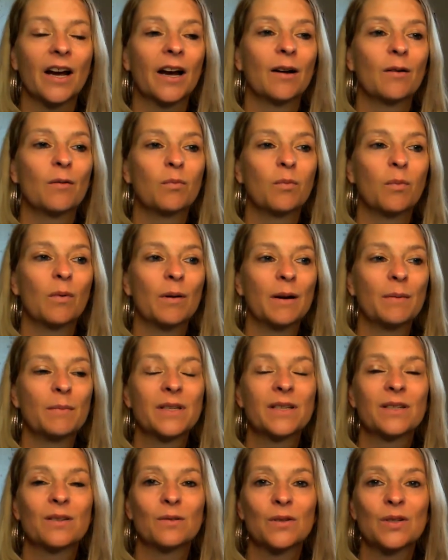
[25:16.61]
I am
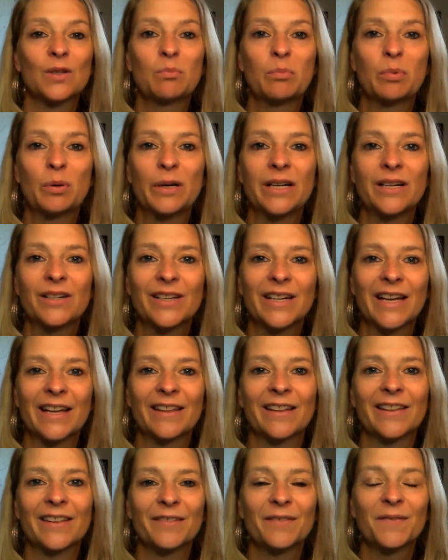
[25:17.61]
still just putting
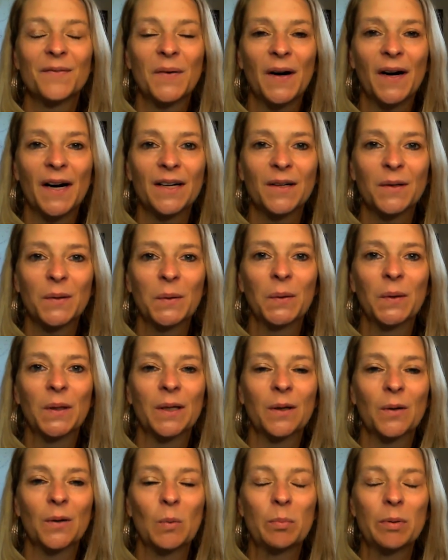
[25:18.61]
together the final
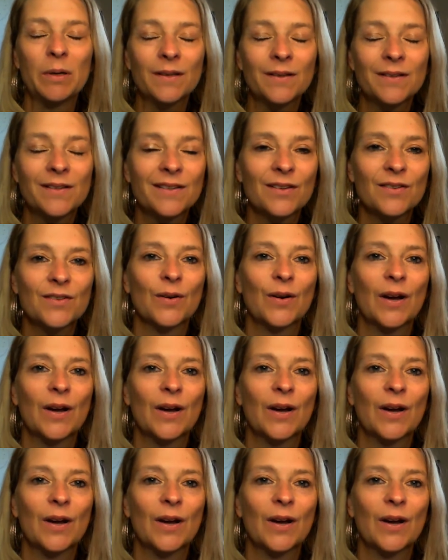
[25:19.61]
little bits.